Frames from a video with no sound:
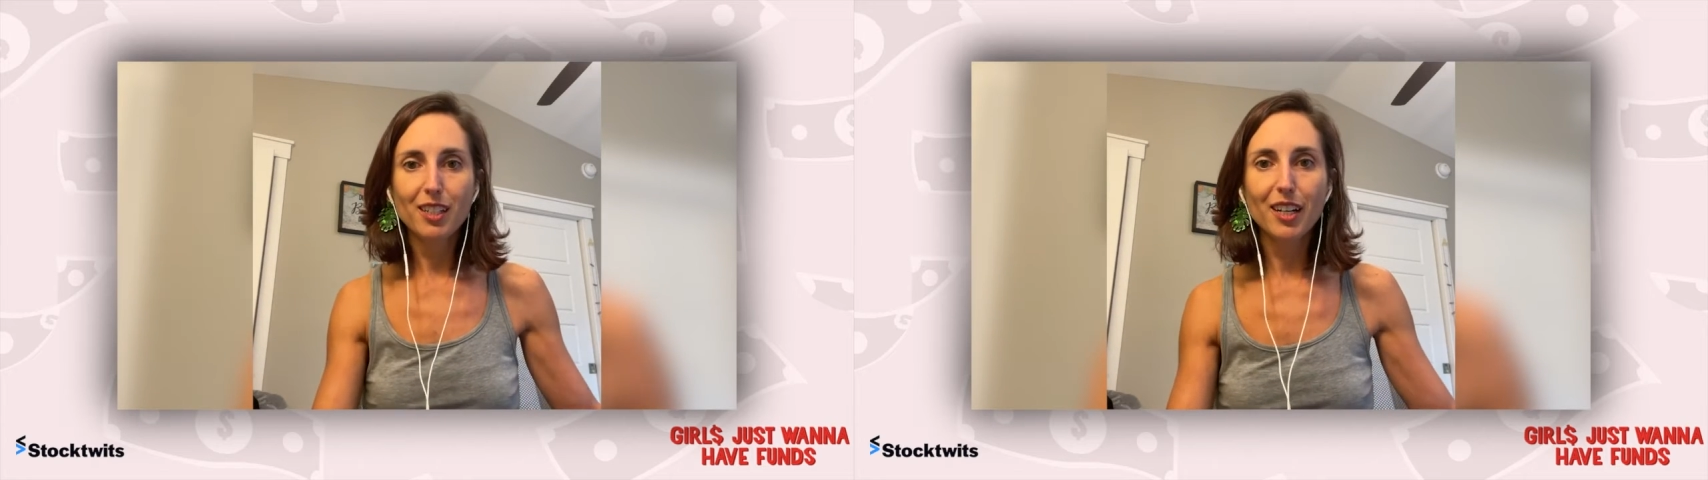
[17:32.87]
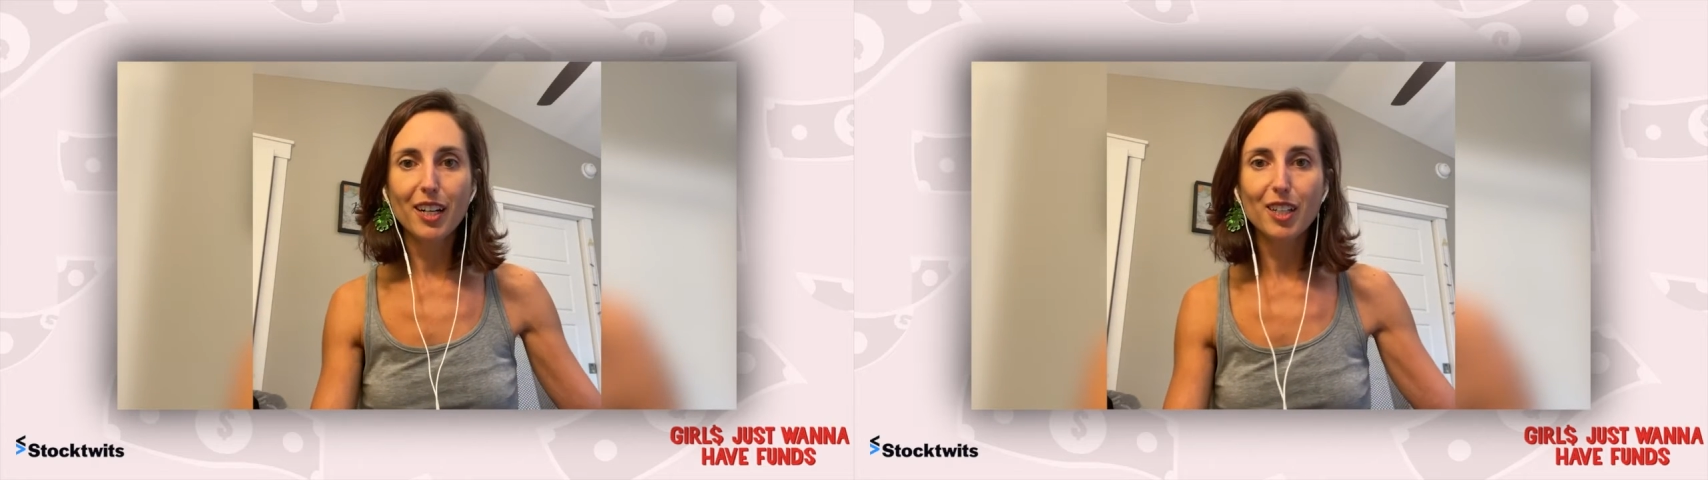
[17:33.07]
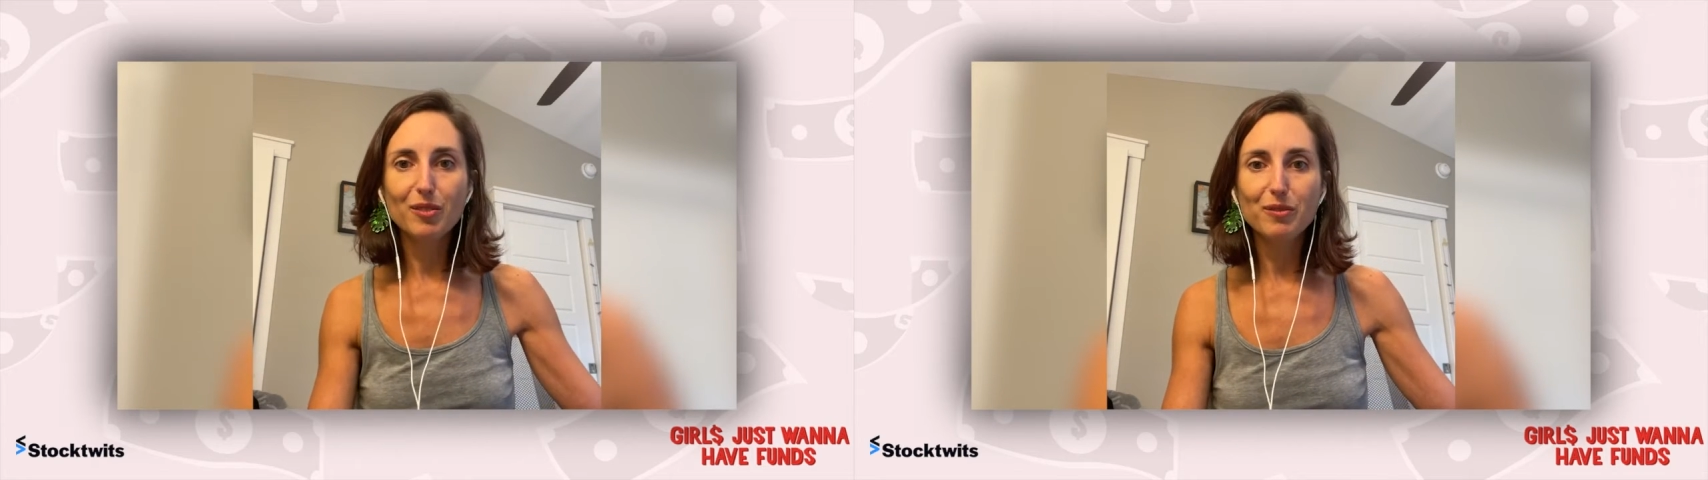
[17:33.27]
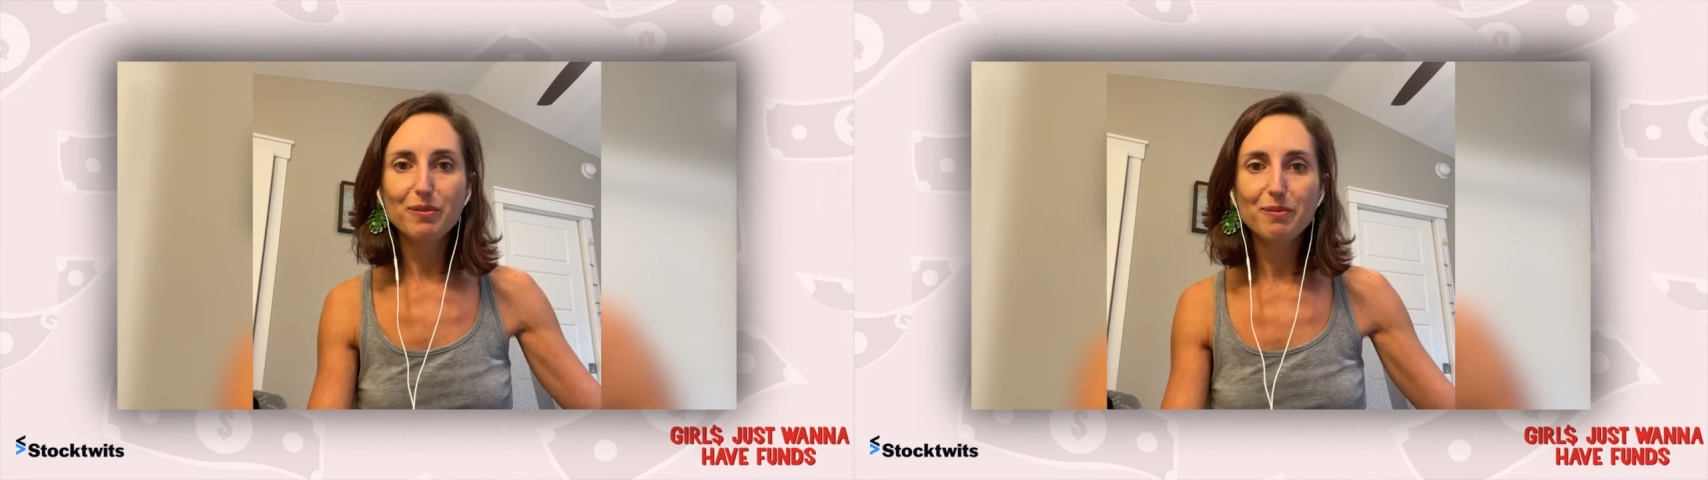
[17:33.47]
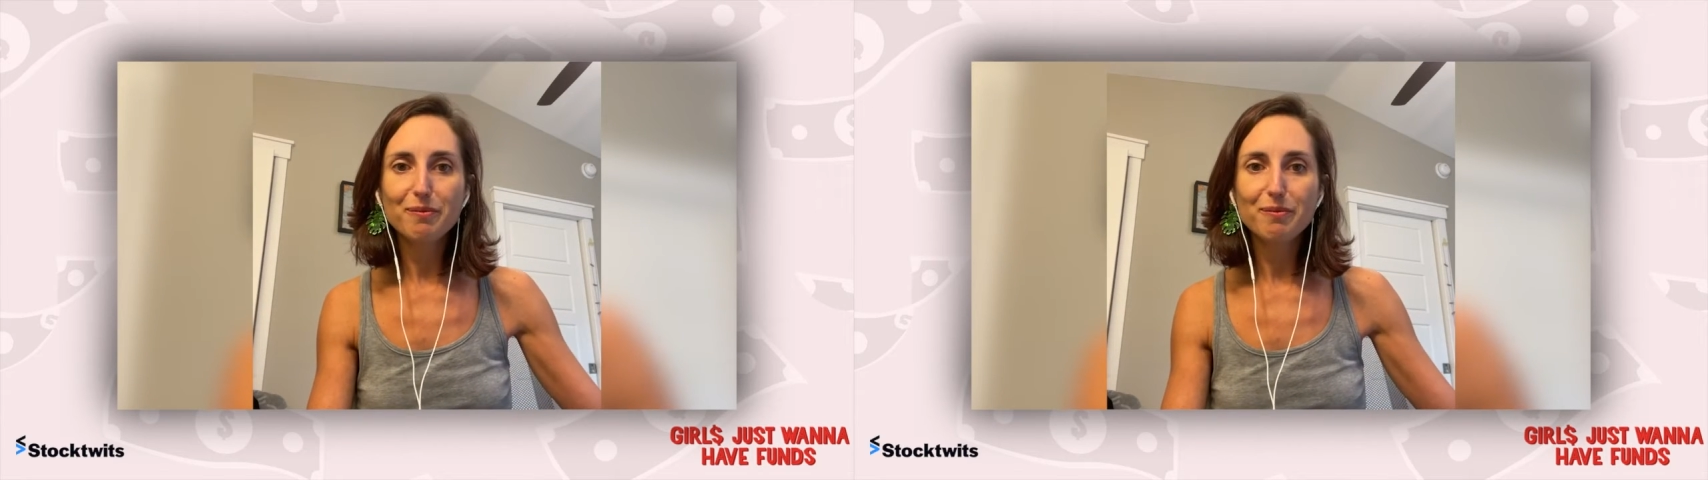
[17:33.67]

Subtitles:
But